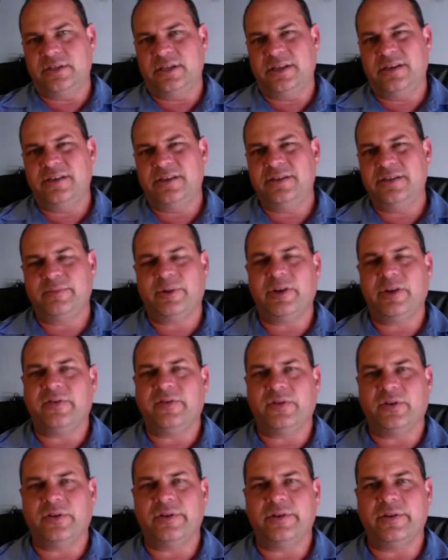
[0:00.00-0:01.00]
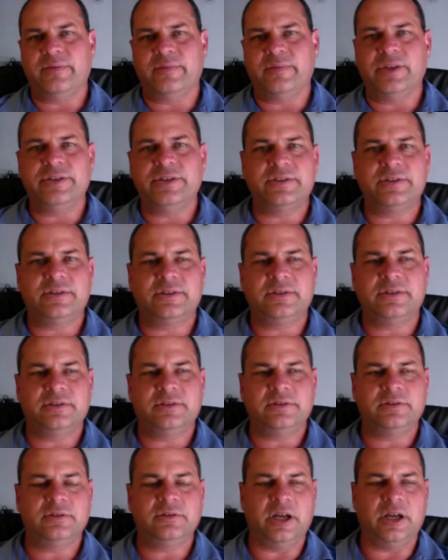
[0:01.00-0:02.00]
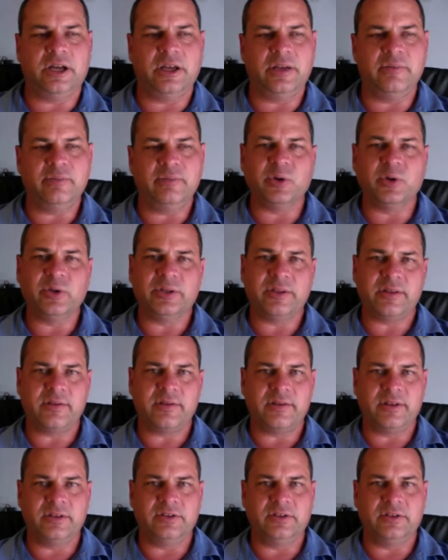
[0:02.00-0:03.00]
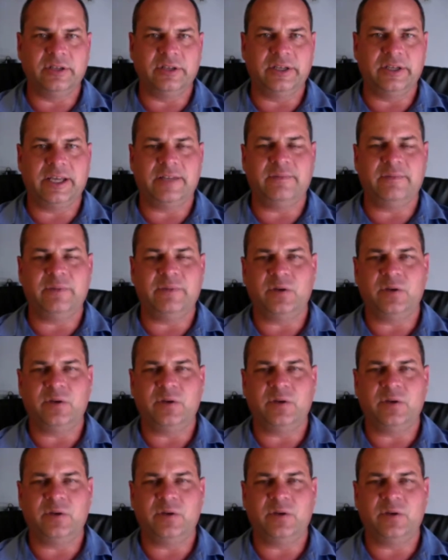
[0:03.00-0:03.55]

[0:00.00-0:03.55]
That is by far the most important thing to look at,